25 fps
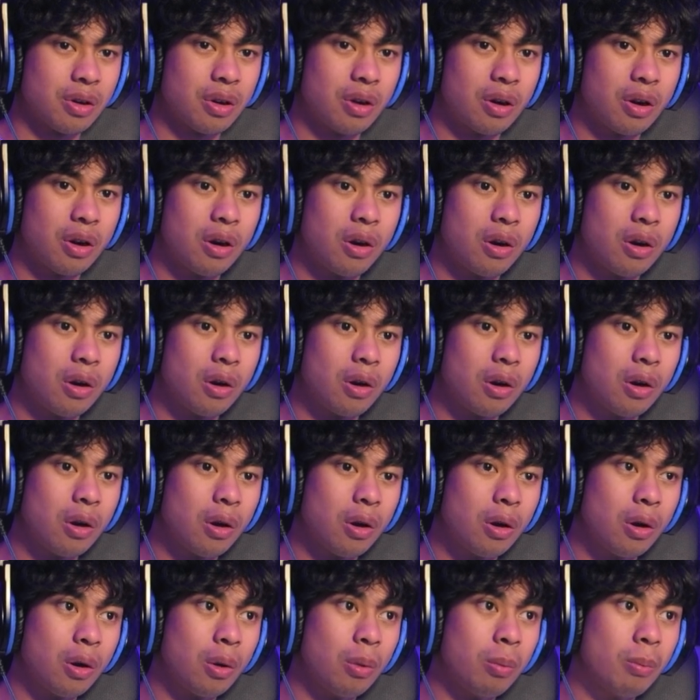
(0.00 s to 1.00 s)

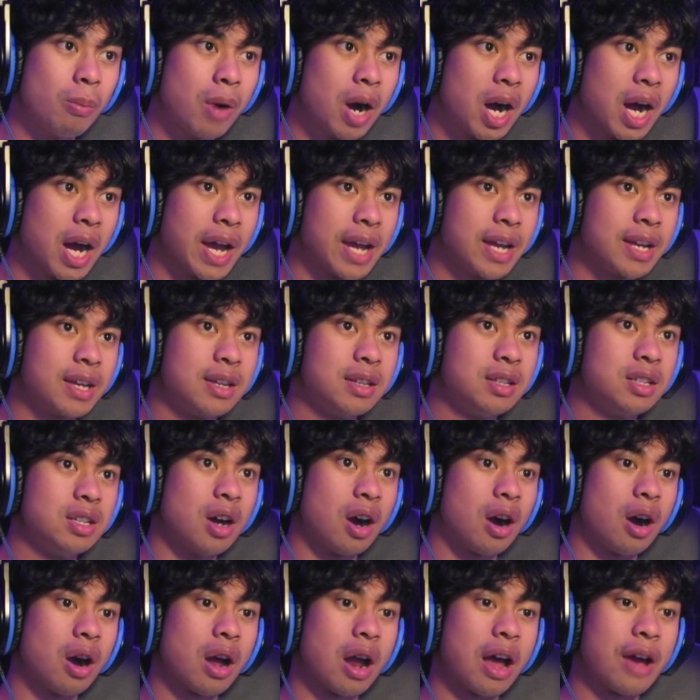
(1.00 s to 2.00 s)
Oh my
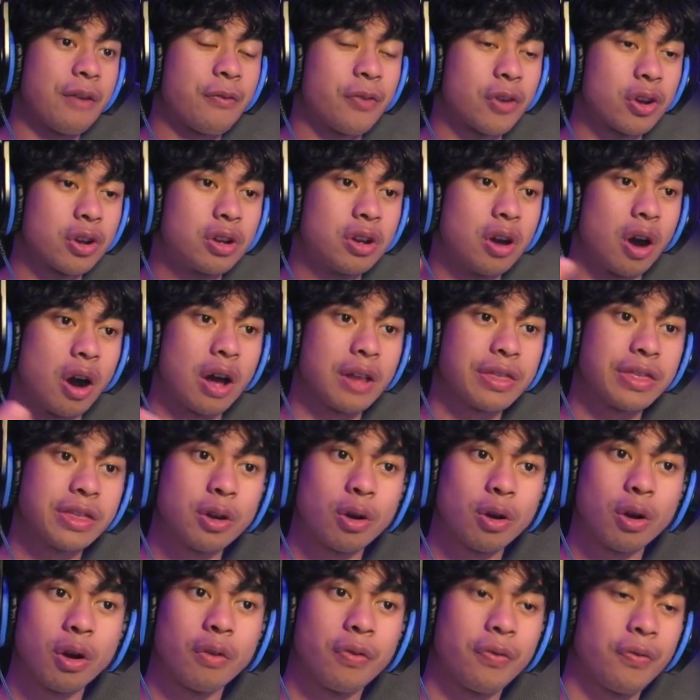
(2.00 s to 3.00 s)
God, I forgot
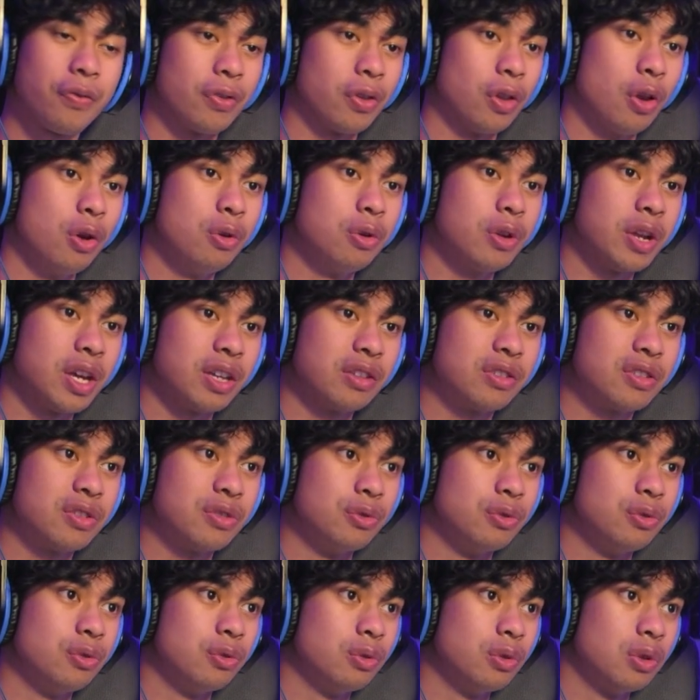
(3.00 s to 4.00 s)
they were floating
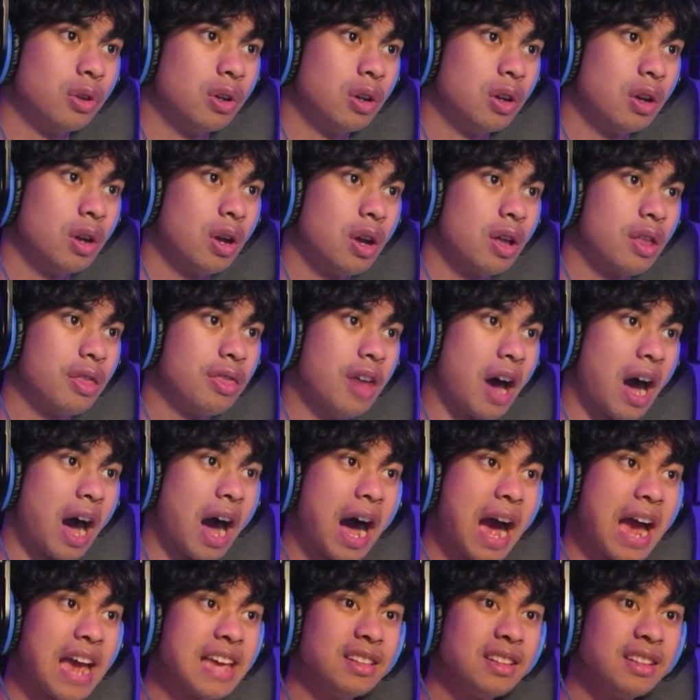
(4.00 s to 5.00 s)
to the
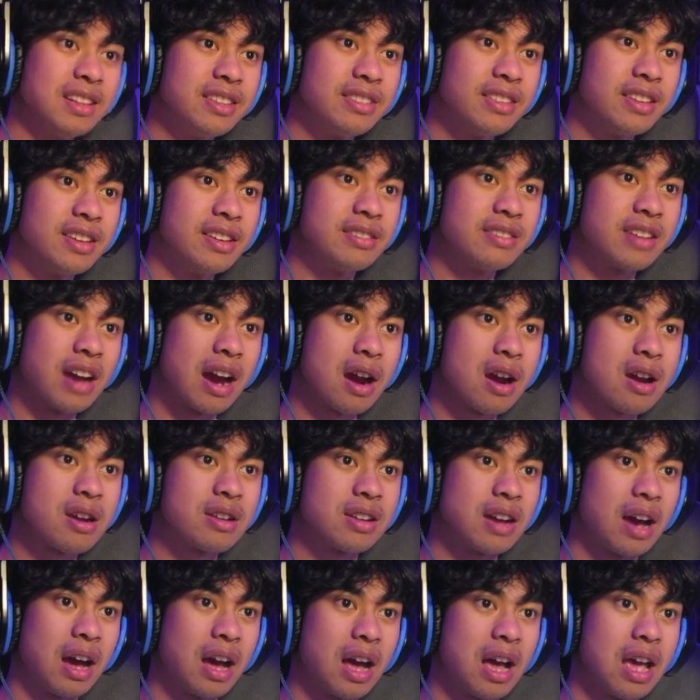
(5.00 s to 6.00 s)
island the entire
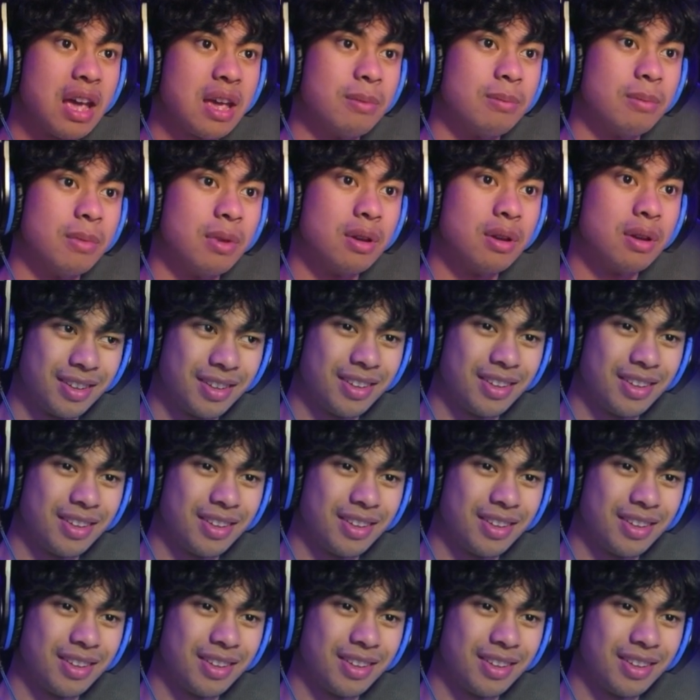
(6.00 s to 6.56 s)
time.